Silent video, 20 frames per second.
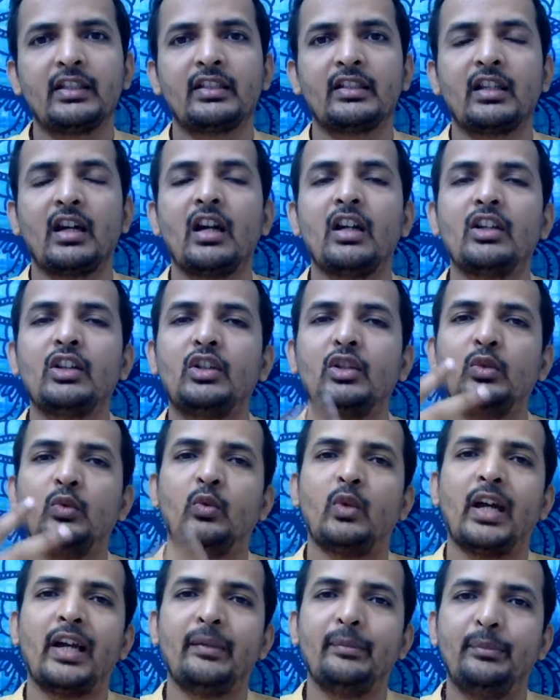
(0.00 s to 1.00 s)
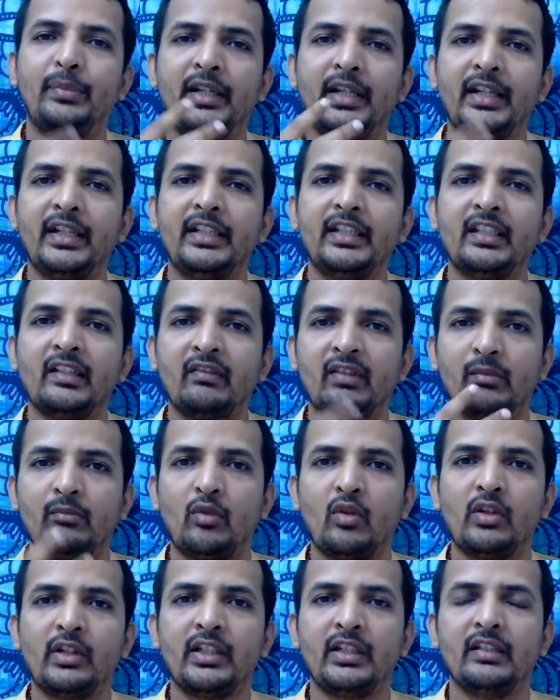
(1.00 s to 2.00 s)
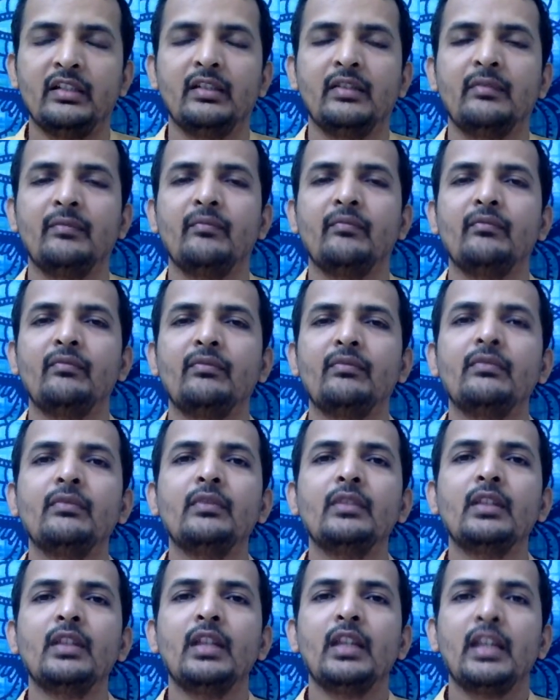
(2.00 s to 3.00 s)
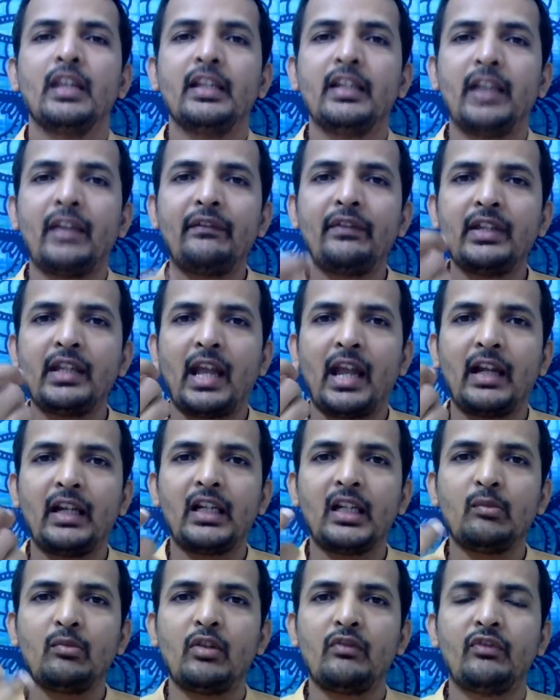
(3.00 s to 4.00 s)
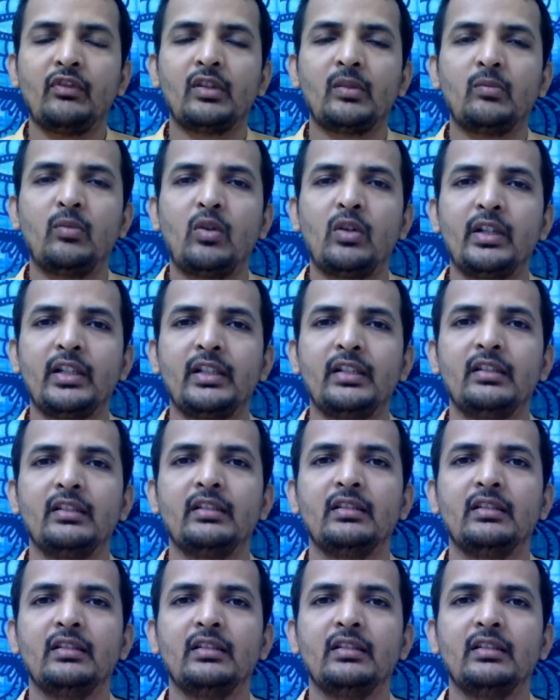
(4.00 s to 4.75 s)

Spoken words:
start to vibrate in our body, in every atom of our body.